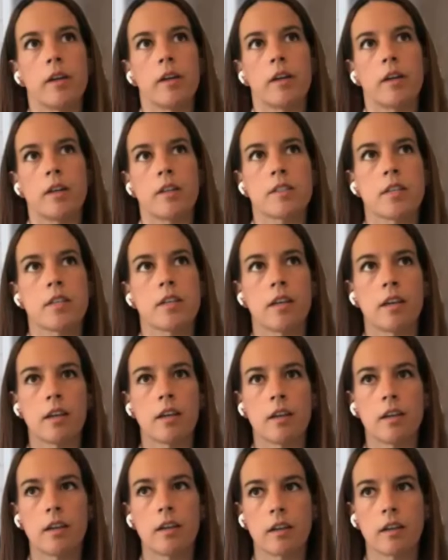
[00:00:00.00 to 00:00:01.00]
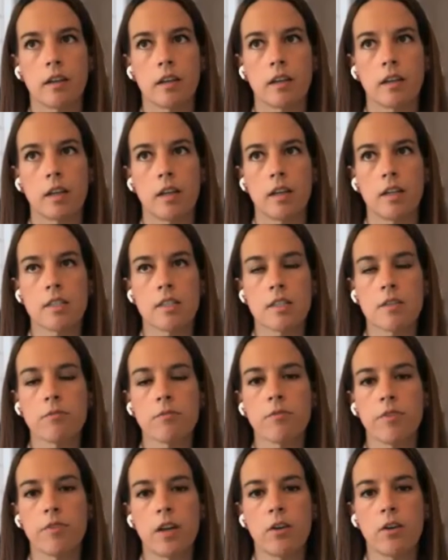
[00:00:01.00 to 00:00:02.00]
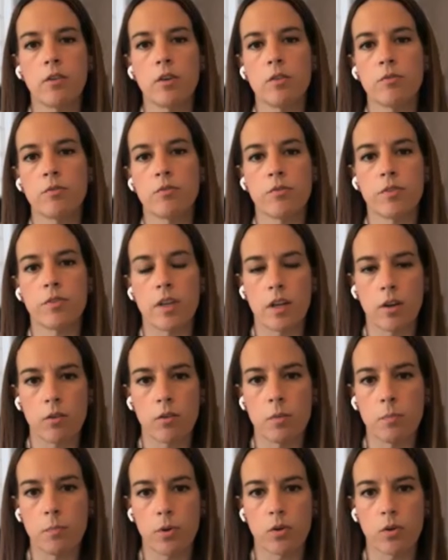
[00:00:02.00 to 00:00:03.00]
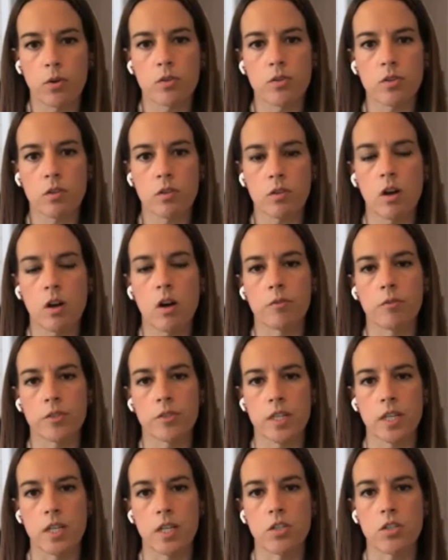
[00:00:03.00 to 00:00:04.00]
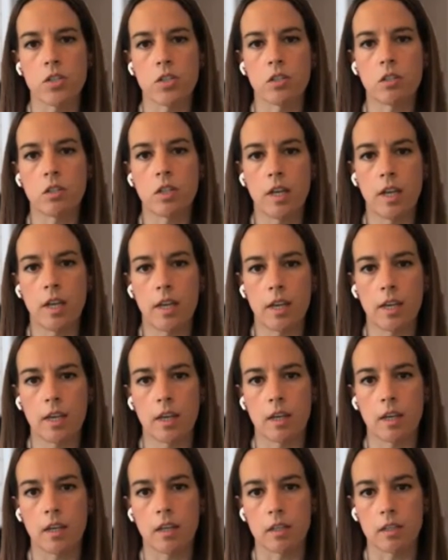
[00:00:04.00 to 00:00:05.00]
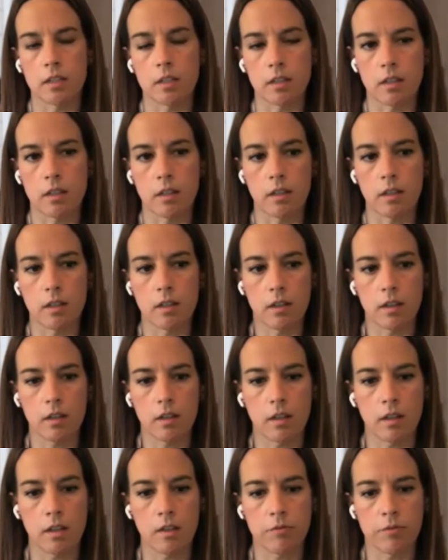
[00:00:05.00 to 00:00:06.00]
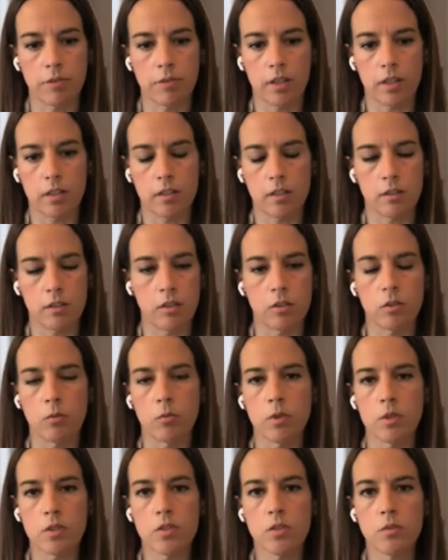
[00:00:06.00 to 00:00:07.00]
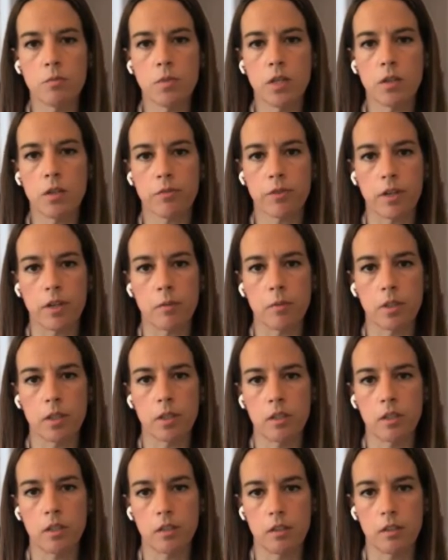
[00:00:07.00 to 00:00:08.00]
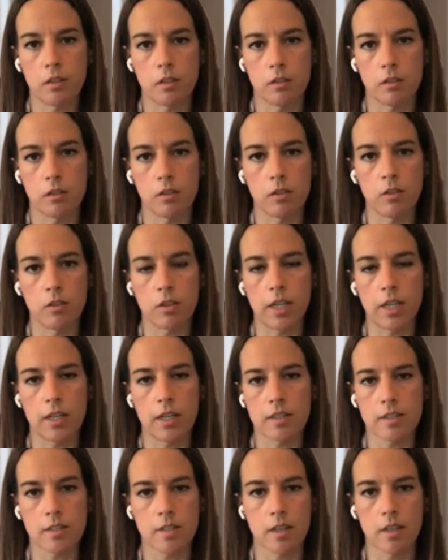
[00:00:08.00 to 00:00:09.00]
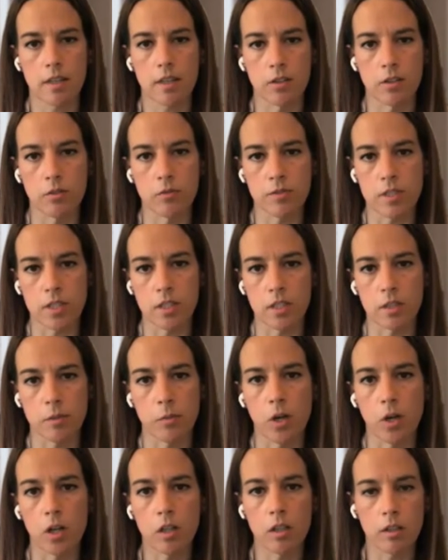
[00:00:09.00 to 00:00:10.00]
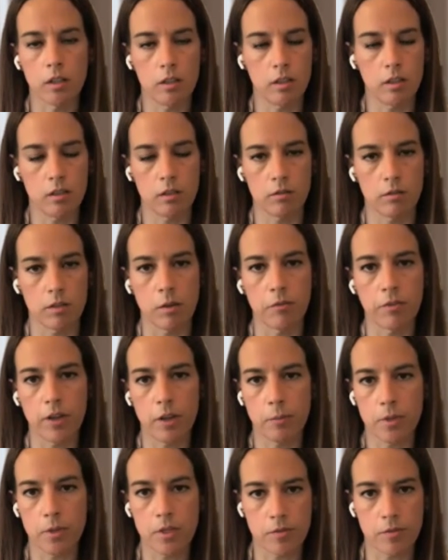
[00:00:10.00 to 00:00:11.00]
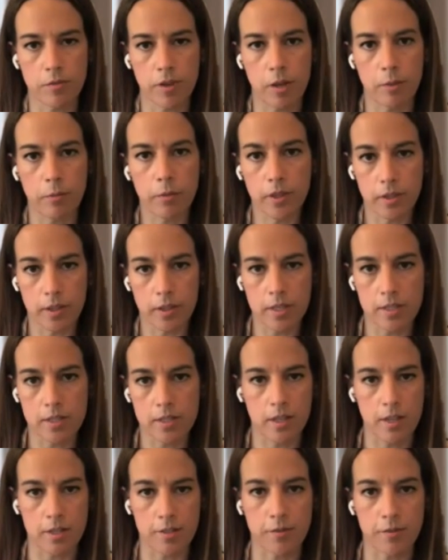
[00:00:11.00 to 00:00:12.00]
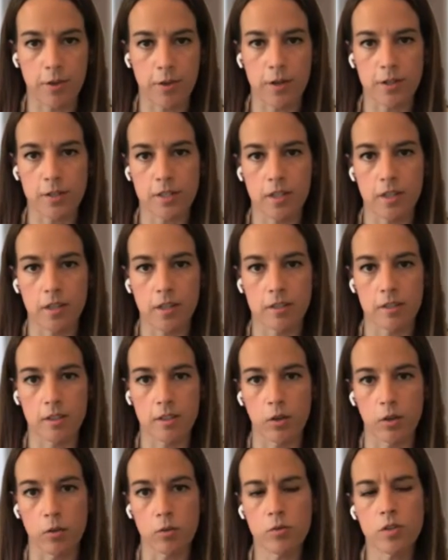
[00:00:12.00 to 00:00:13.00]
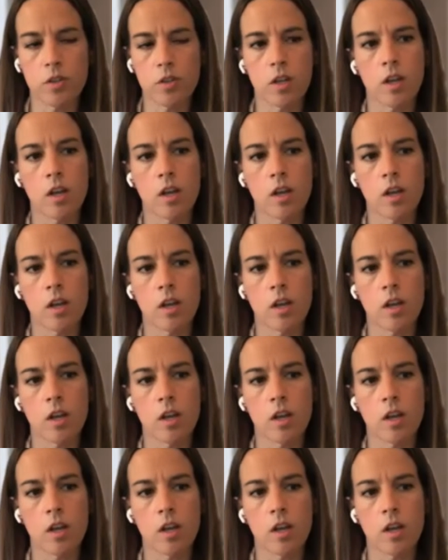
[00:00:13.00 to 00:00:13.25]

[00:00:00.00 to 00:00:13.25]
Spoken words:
it's a very, very personal conversation. And if once you meet a family, you can't say that you've seen them all. Like, a family is a family, and that's as far as it goes.